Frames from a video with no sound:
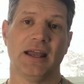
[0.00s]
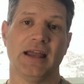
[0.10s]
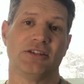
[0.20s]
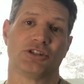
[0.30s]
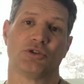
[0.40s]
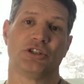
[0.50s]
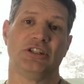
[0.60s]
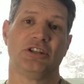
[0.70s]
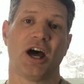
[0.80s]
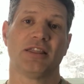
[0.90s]
And so she
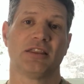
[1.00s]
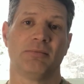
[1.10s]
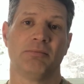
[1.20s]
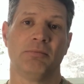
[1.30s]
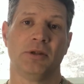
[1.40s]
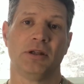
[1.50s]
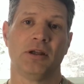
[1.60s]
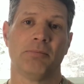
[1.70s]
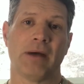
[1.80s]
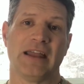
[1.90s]
taught them
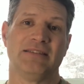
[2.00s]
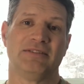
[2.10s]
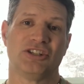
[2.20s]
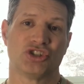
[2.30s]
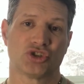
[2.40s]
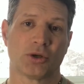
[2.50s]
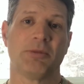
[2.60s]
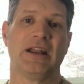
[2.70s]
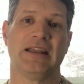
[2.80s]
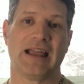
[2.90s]
by
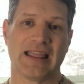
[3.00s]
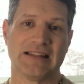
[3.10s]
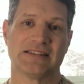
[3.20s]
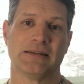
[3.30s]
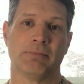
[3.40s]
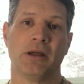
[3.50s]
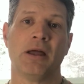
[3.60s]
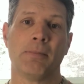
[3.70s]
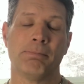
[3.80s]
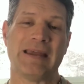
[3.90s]
discriminating against them
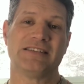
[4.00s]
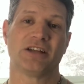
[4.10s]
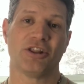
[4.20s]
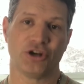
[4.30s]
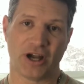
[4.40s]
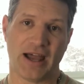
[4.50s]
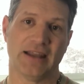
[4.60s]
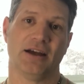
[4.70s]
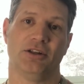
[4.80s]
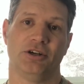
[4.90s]
based on their eye
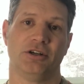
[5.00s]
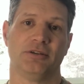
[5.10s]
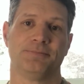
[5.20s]
color.